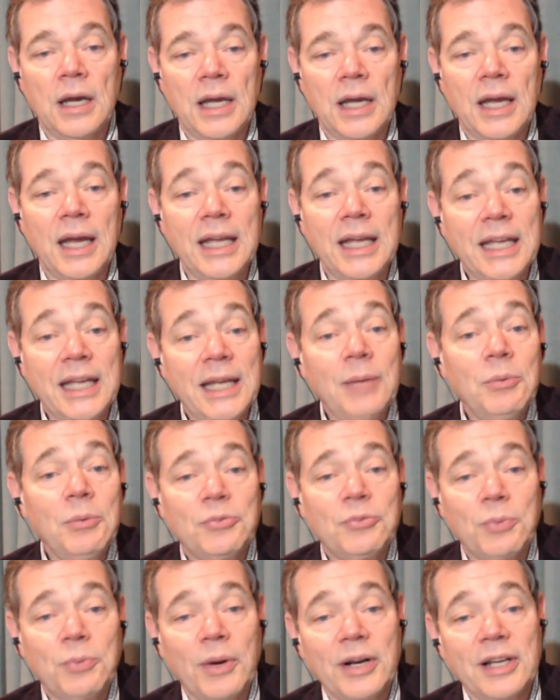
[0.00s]
But, he
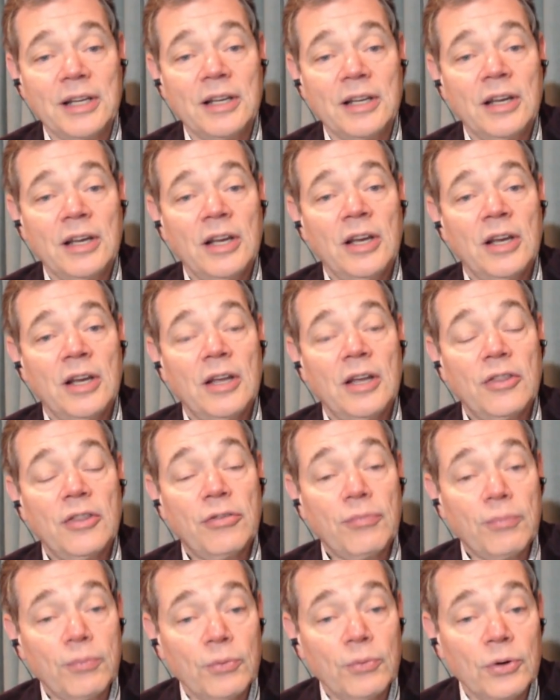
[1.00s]
was running
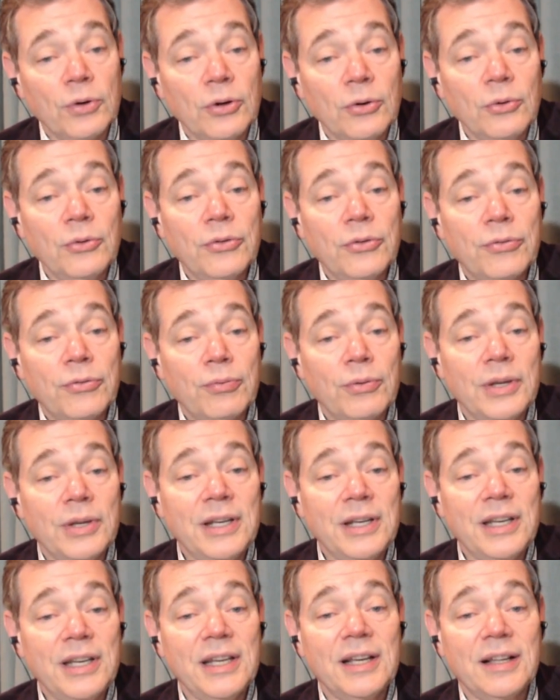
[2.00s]
through
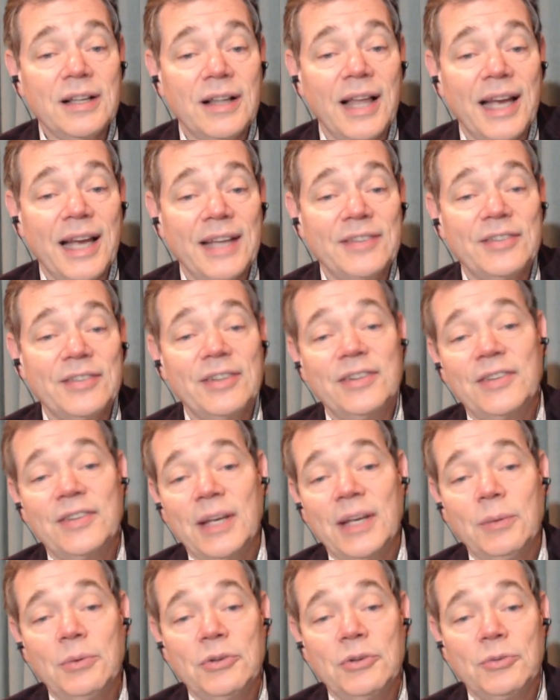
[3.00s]
3D glasses,
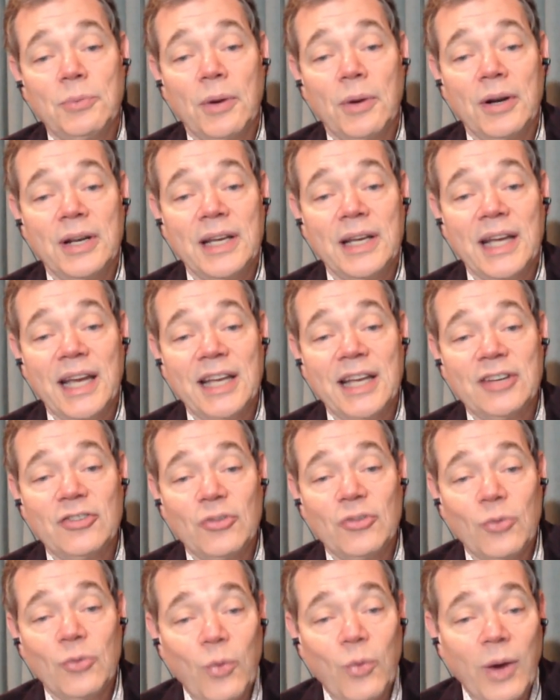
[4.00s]
he was running at
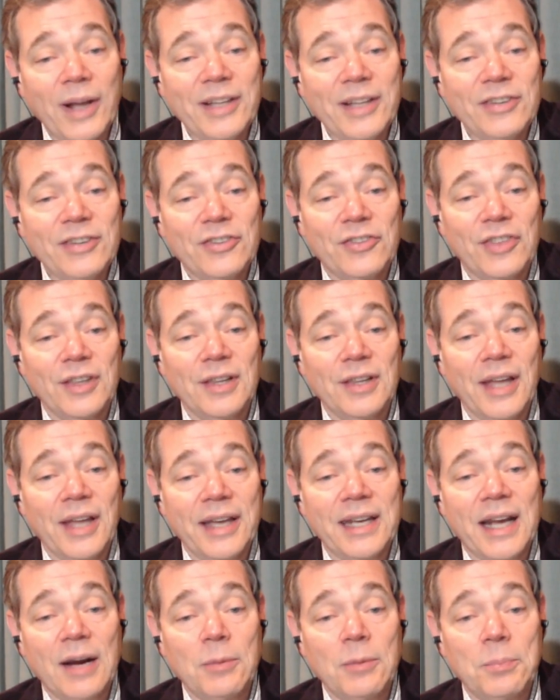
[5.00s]
twice the
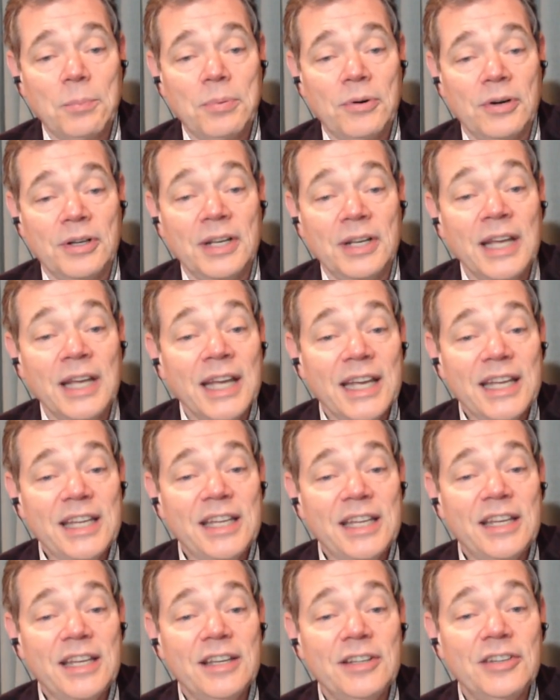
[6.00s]
light output
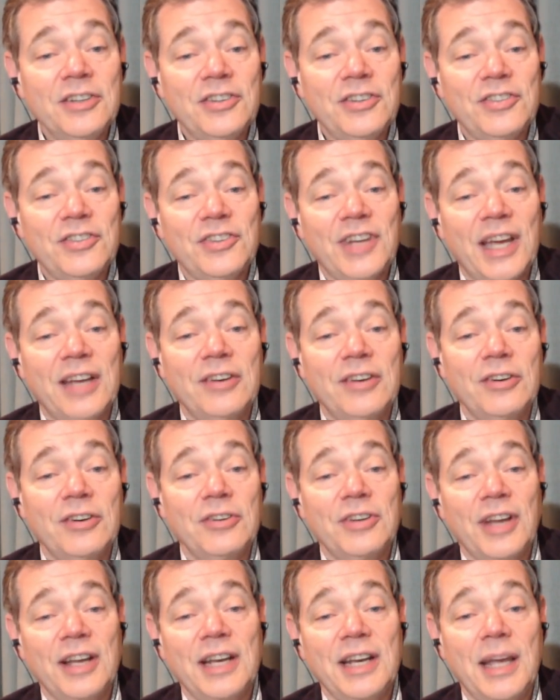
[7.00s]
in
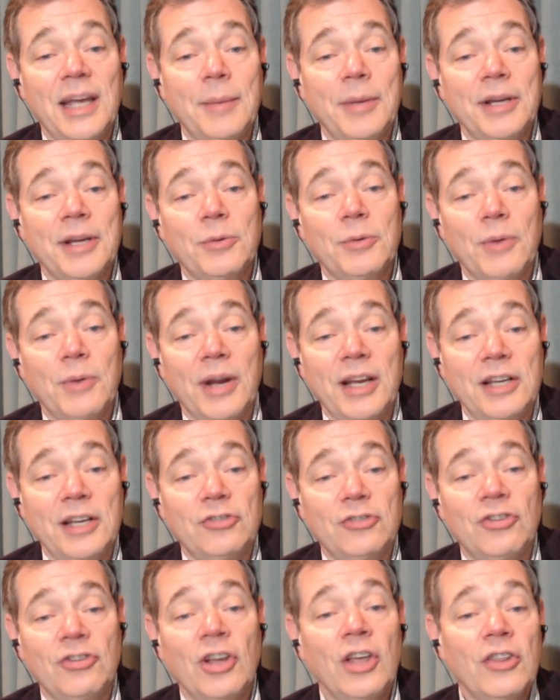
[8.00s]
standard dynamic
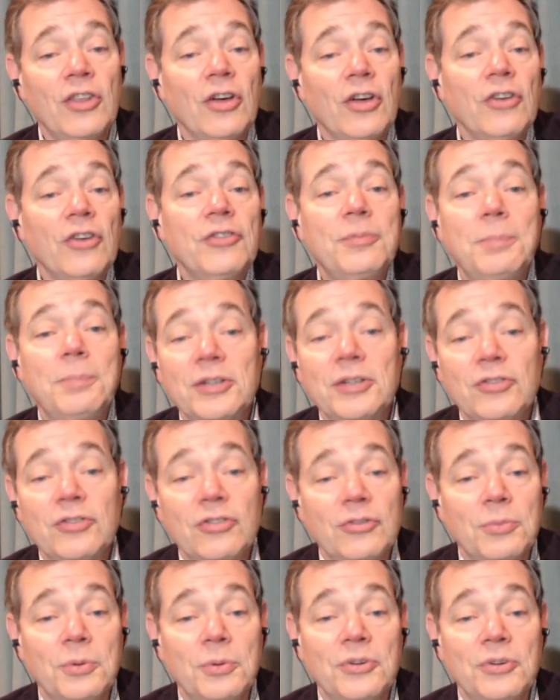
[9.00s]
range. Those
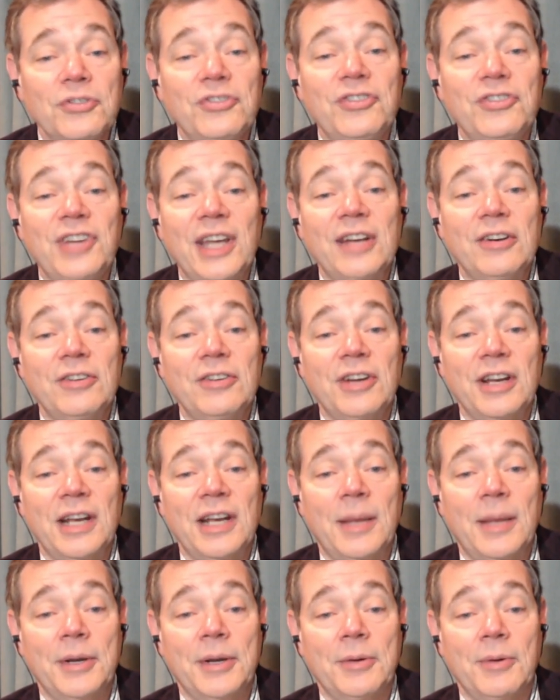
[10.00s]
pictures were standard
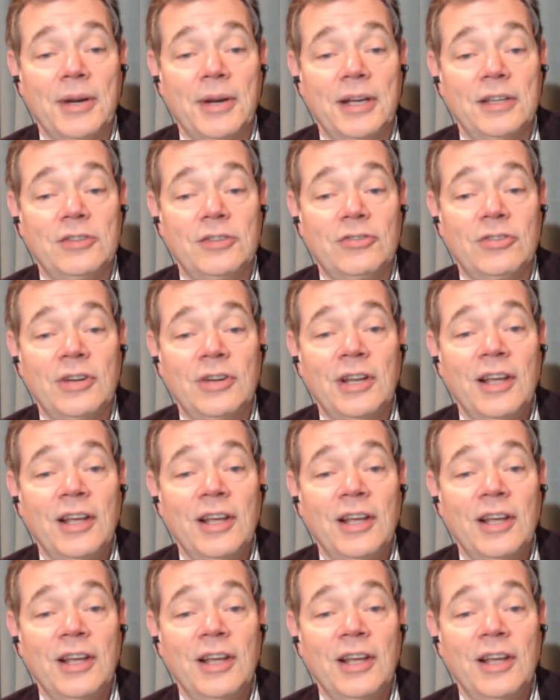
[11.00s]
dynamic range.